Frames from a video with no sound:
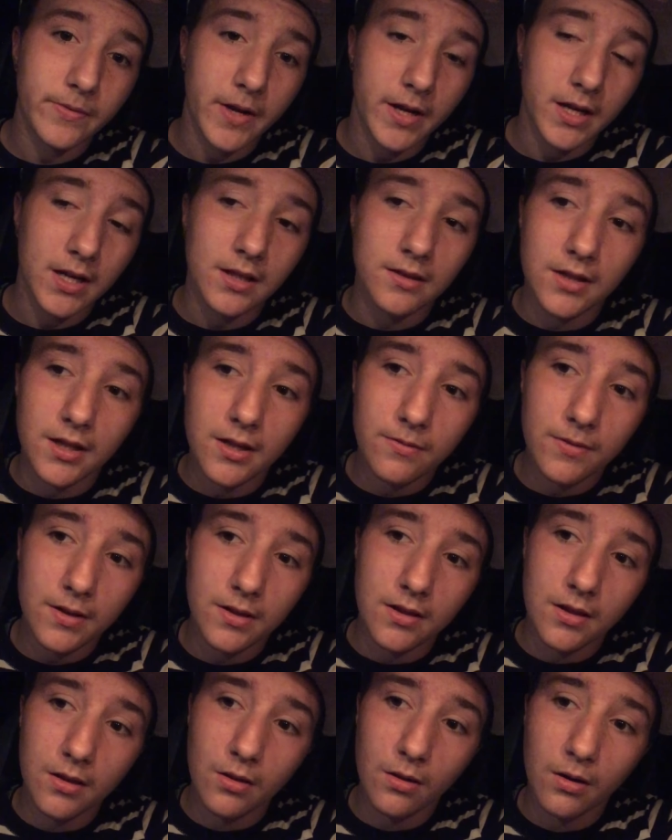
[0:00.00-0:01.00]
I can live
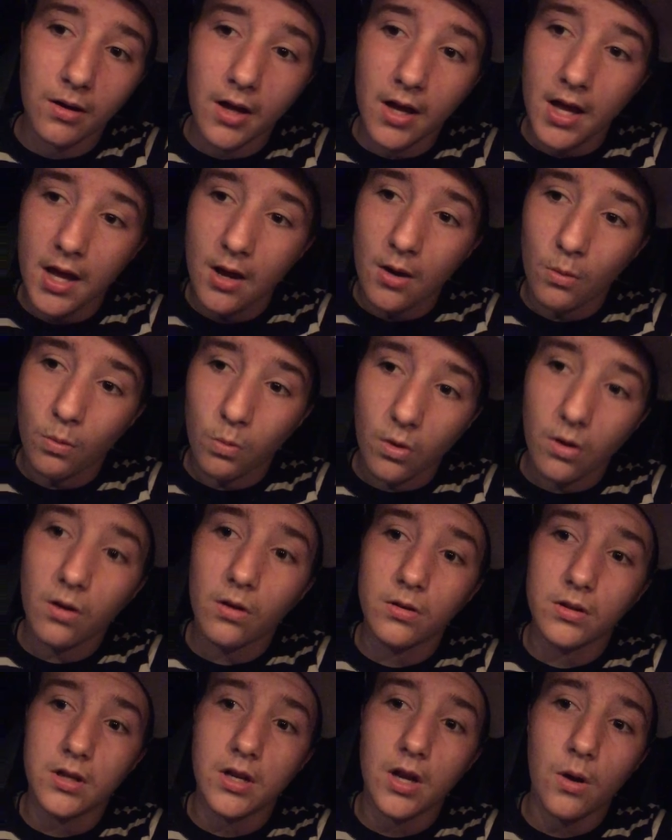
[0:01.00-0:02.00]
in the
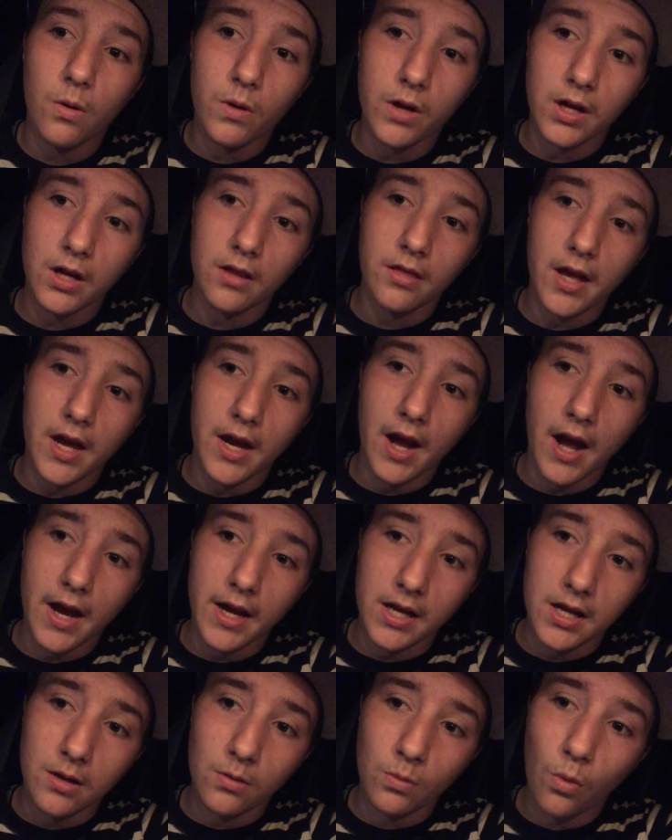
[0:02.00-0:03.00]
world knowing that
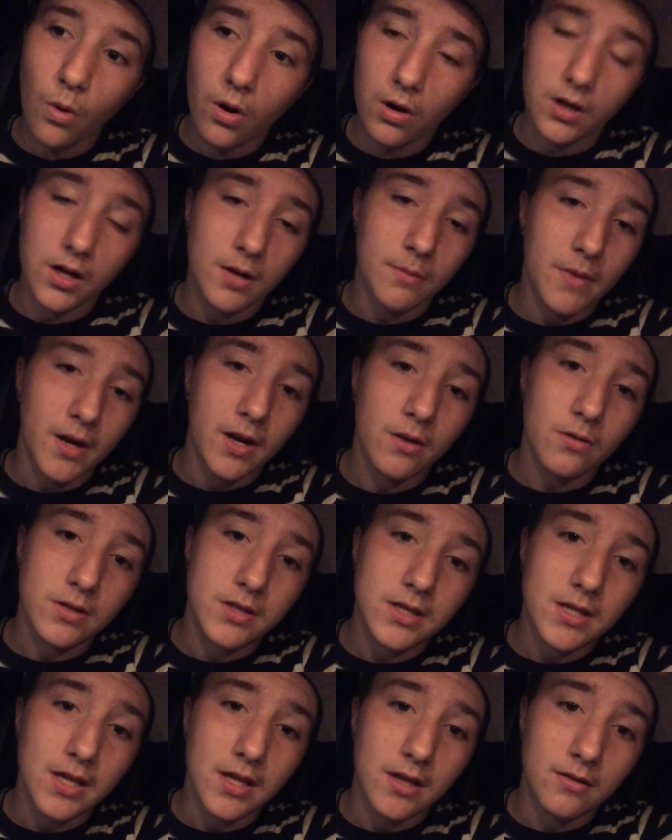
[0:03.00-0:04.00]
I can walk in my own
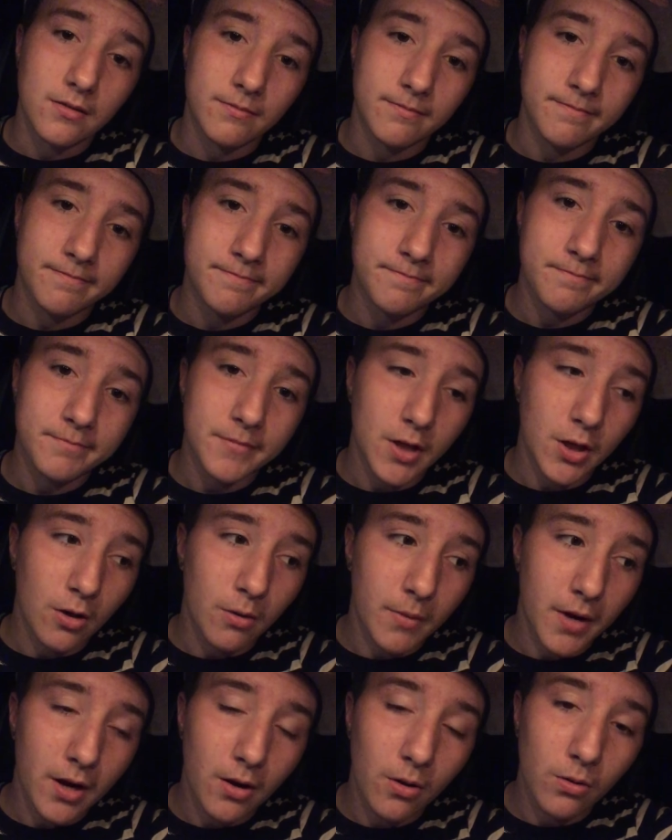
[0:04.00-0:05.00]
skin, you
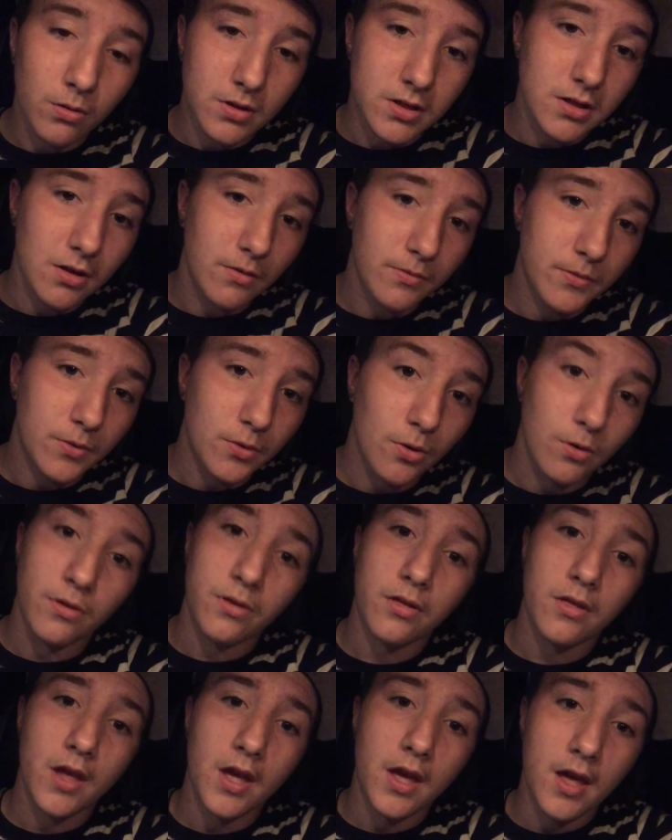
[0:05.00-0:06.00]
know, my own
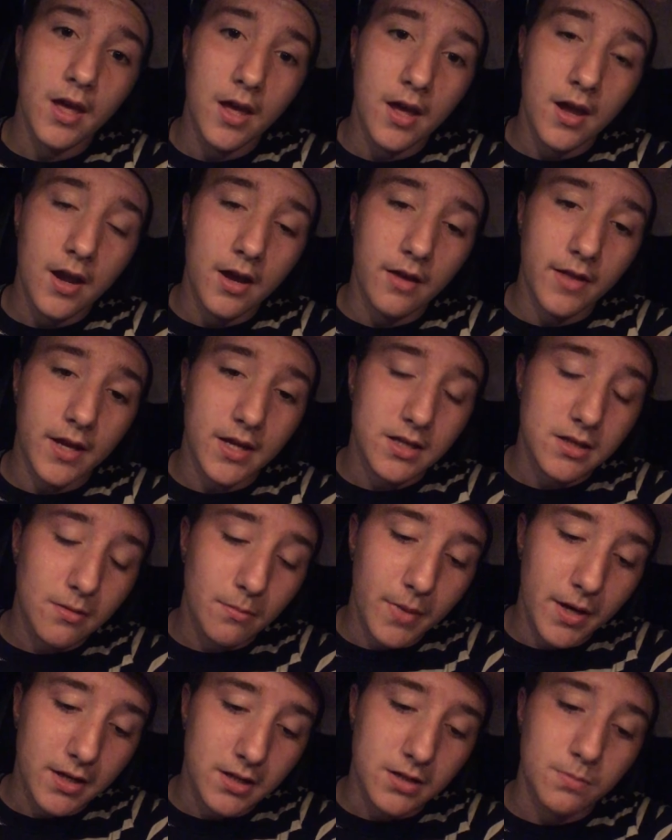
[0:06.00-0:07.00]
self-growth, and that's the
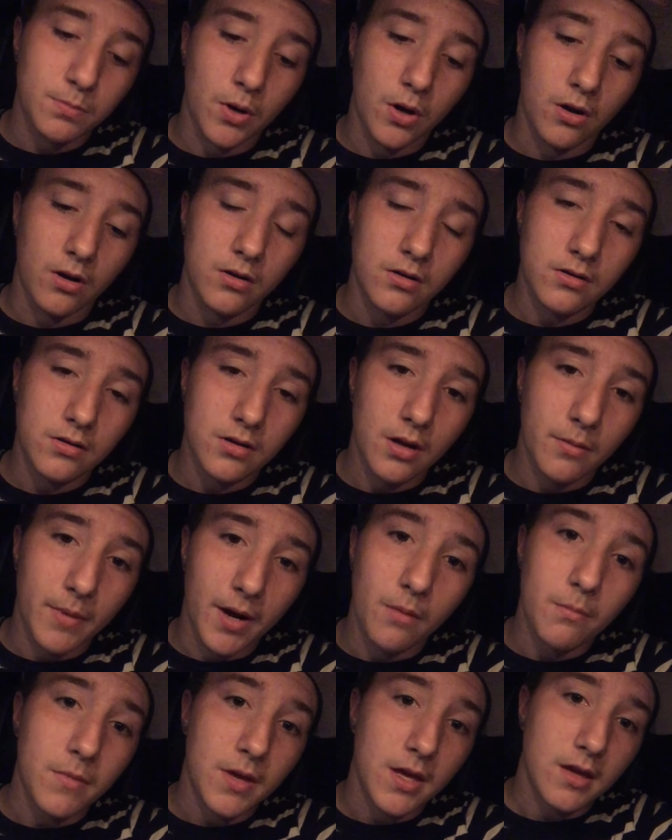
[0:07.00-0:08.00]
best part
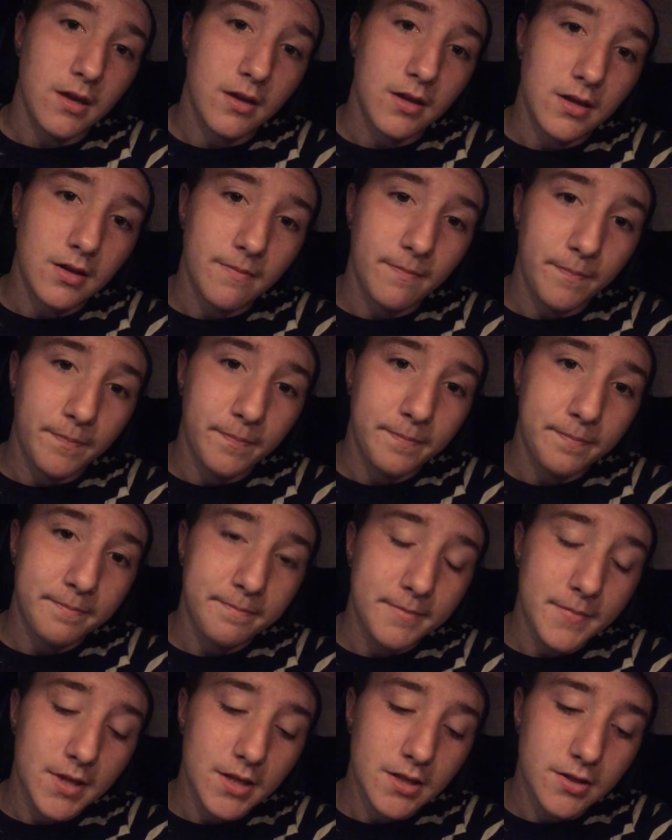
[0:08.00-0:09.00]
about me.
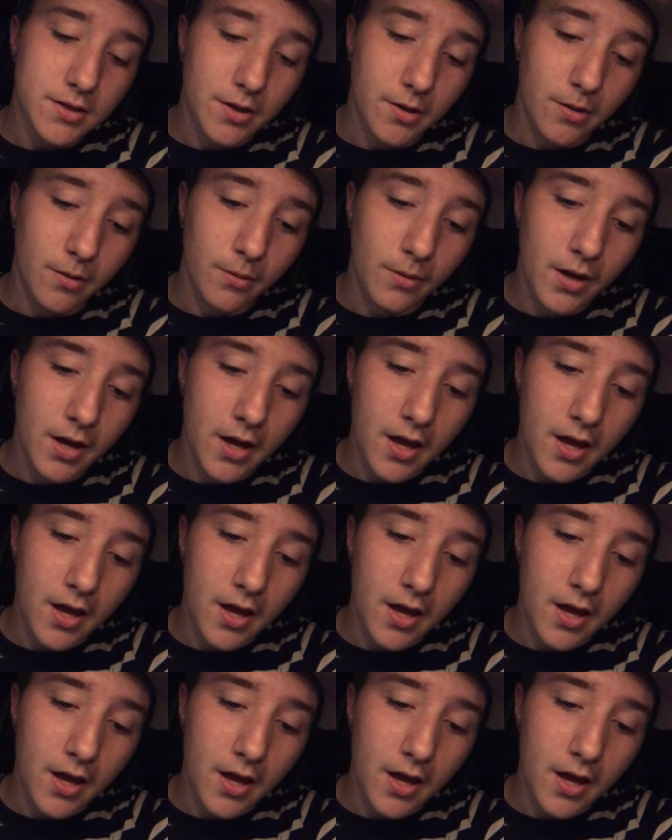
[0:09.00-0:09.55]
So